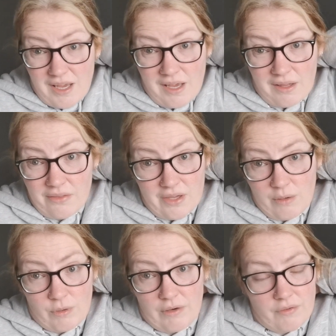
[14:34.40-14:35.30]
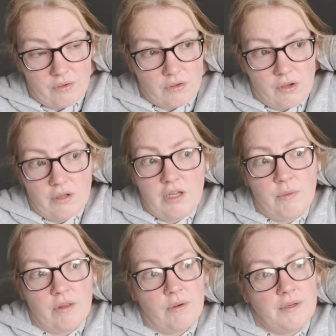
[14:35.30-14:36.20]
health eat whenever I go on holiday,
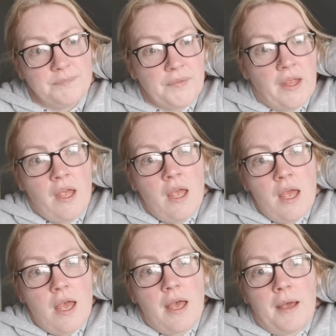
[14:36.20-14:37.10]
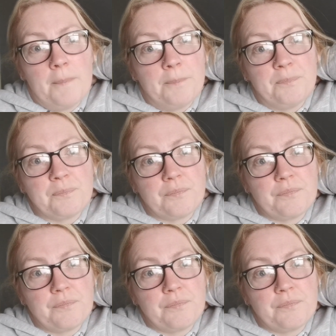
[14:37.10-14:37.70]
by the way.